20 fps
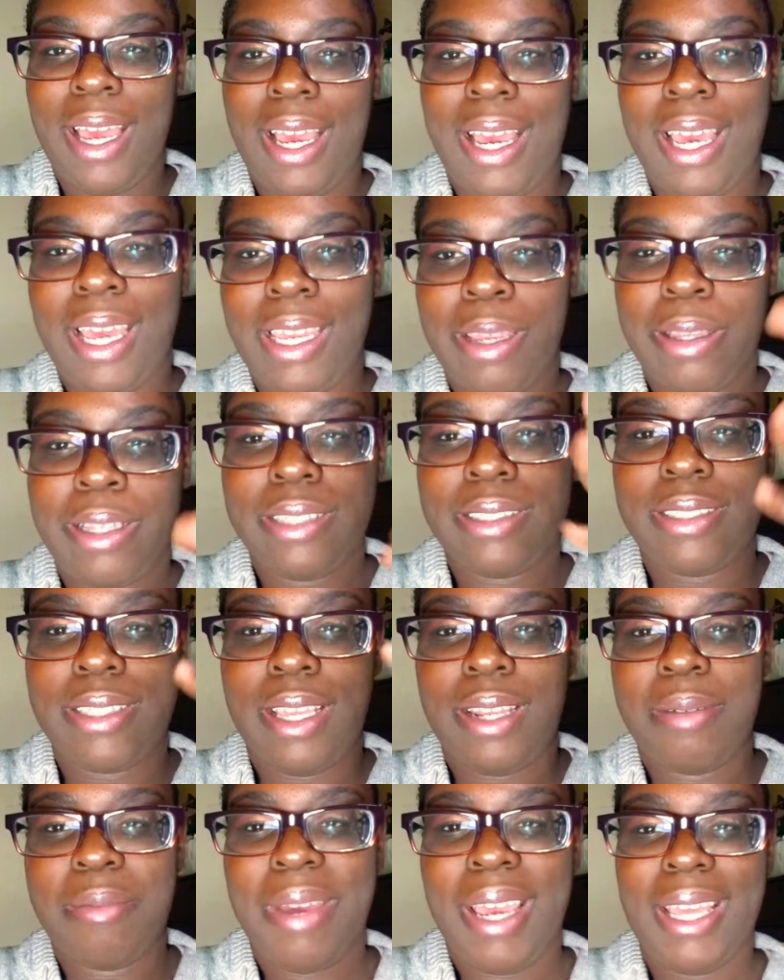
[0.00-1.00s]
eyes
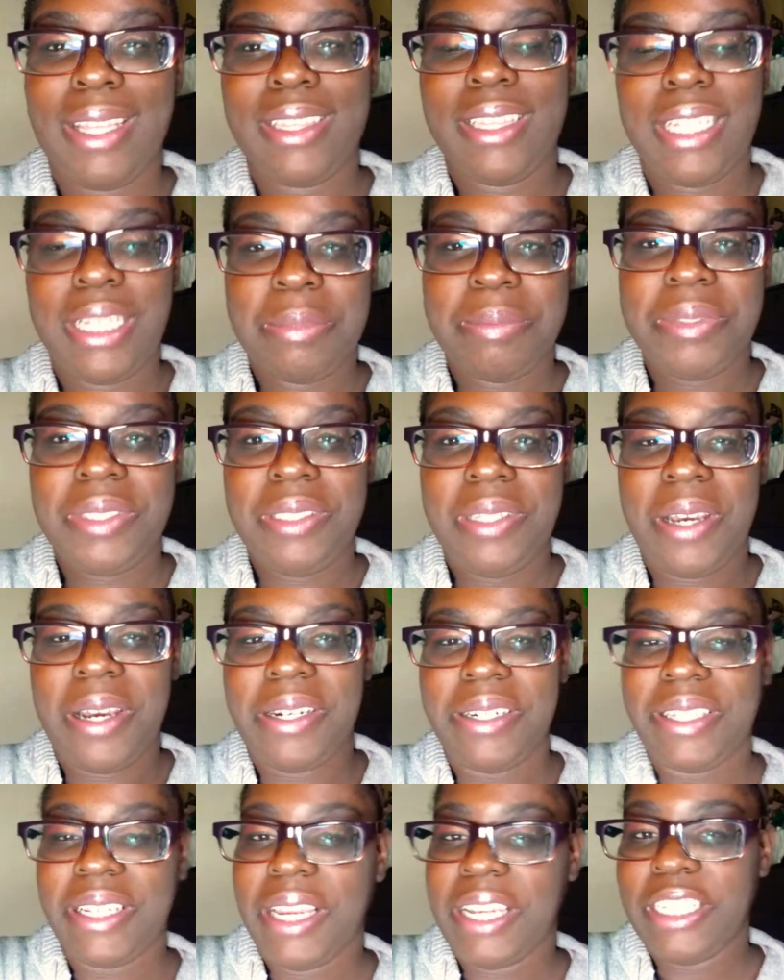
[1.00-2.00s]
and my lips
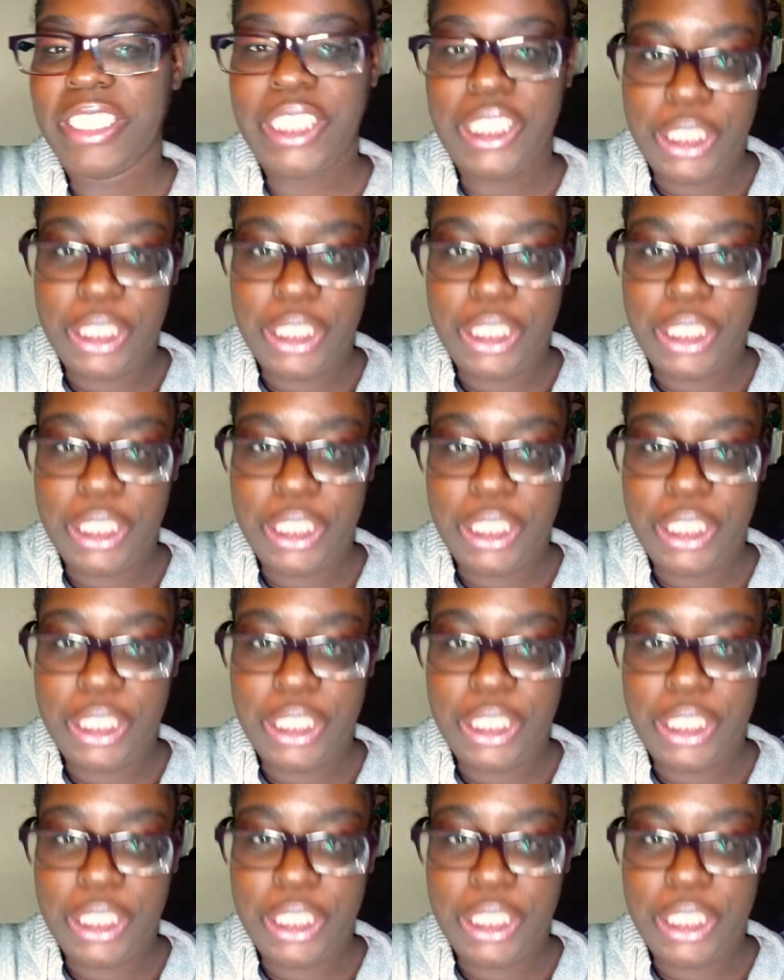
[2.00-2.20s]
done like